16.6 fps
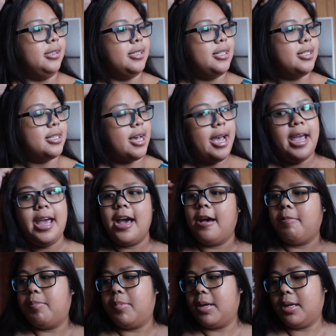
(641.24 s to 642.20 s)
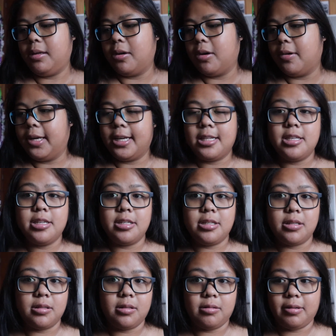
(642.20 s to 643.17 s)
Since I have been going into
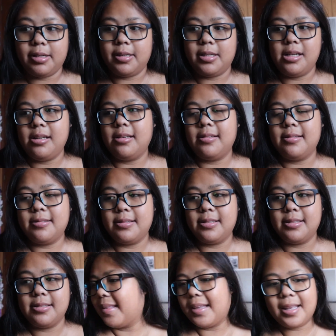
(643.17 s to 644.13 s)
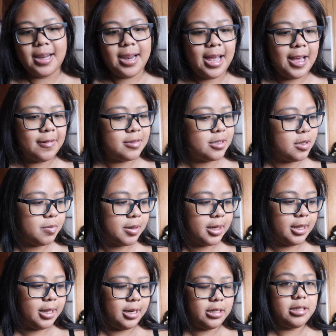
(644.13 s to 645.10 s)
jewelry, I'm gonna have some
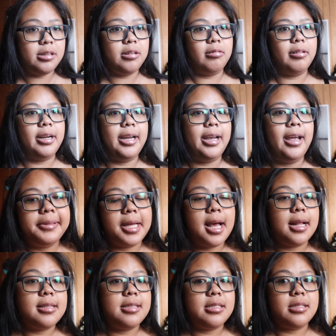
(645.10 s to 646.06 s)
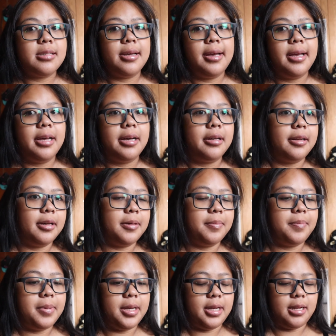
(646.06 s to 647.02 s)
other jewelry that's held
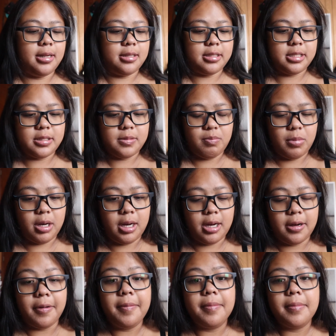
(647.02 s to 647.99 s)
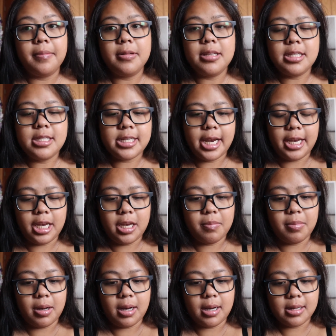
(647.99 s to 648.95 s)
up in a small
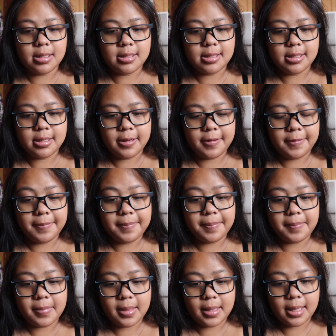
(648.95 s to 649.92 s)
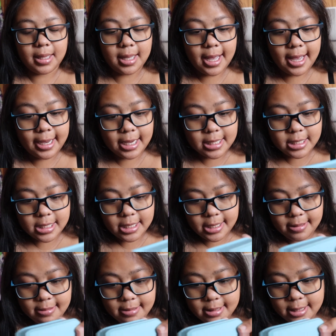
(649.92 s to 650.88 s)
janky box, so I get to
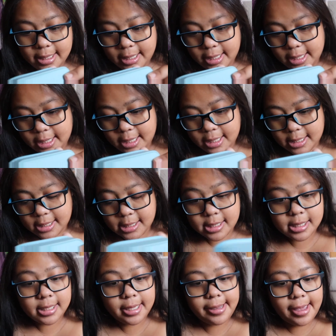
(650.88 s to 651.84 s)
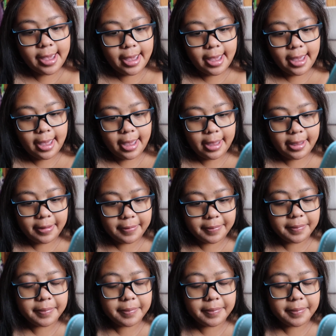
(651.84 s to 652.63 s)
use this. Yay!